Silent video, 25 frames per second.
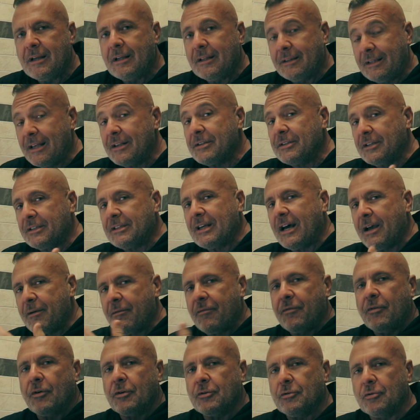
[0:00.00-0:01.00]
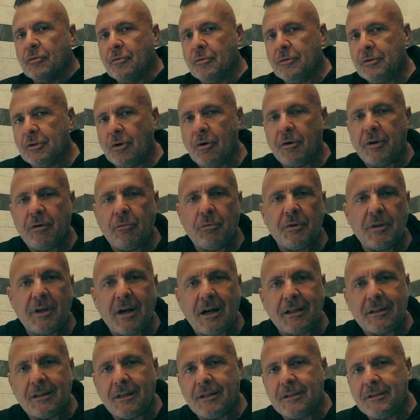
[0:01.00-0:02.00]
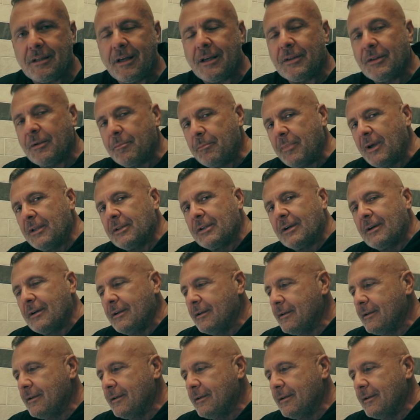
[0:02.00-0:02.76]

That's the time for to talk with the athlete and the Petar.